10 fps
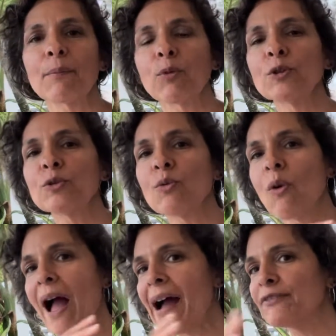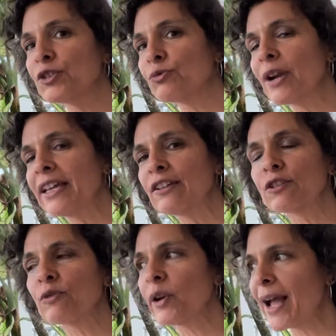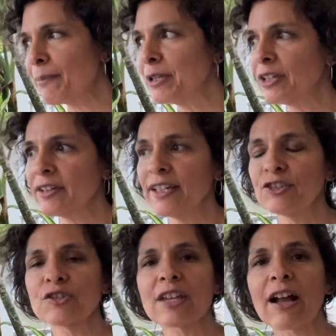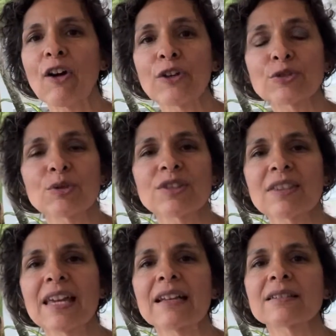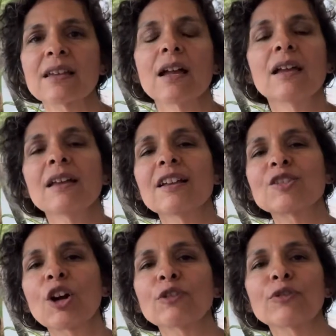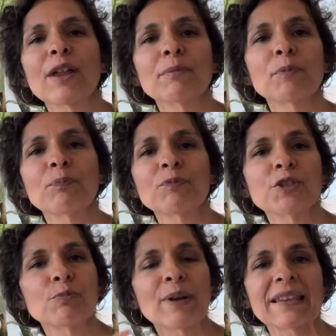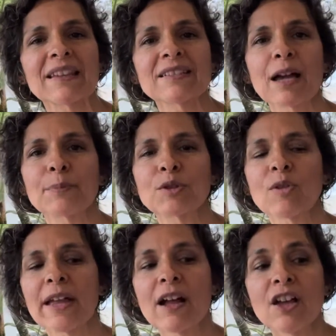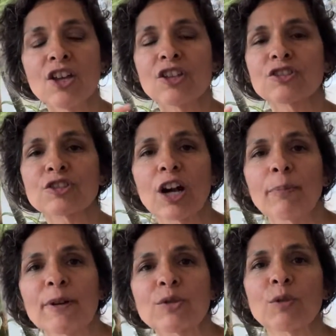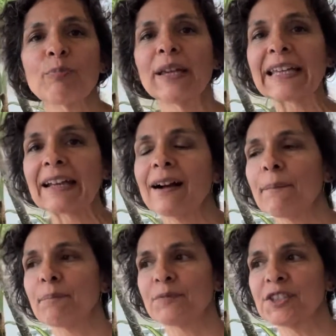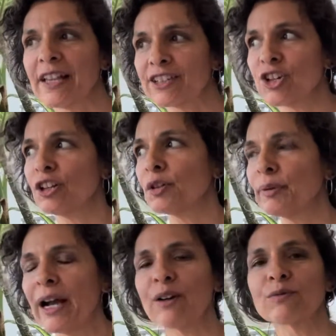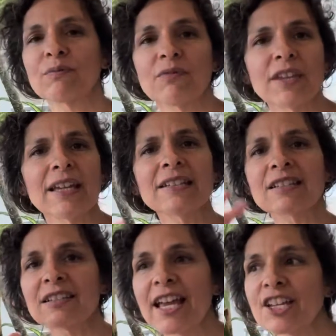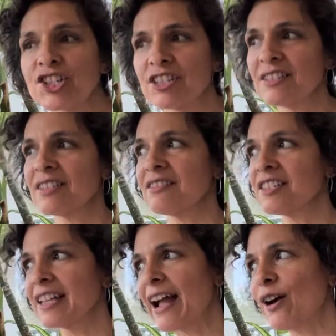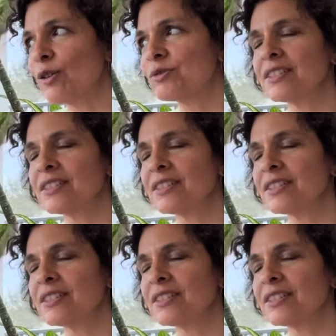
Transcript: When you have your regular vocabulary and you're saying all sorts of things, it's harder for them to pick things up. So they start by sort of picking up, like Charlie Brown, the intonations and the sounds.